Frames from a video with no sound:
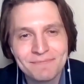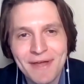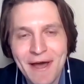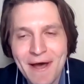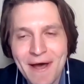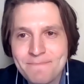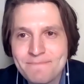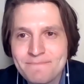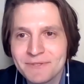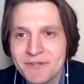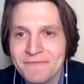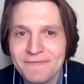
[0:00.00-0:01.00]
Um,
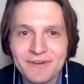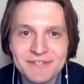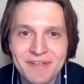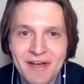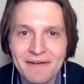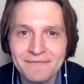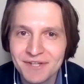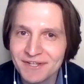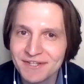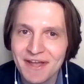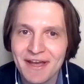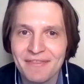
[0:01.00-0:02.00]
so first off,
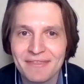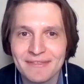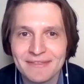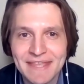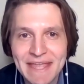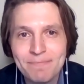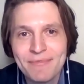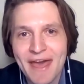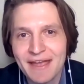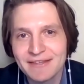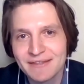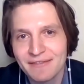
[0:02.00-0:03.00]
just a deep
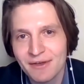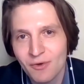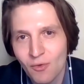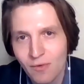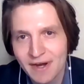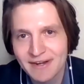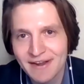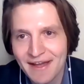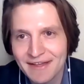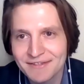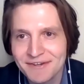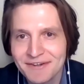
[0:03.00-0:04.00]
thanks to the
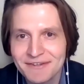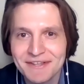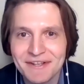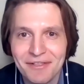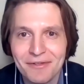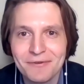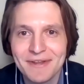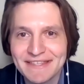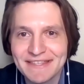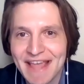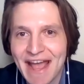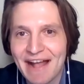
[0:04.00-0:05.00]
organizers, including
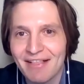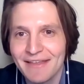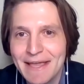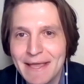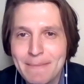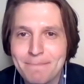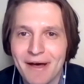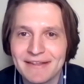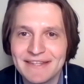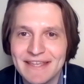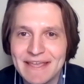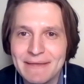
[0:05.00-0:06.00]
Sally,
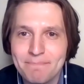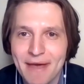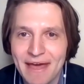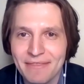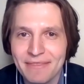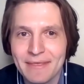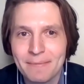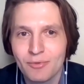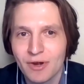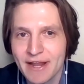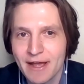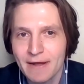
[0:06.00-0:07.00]
Monty, Beth,
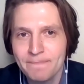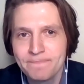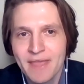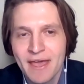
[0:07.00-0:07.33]
Priya,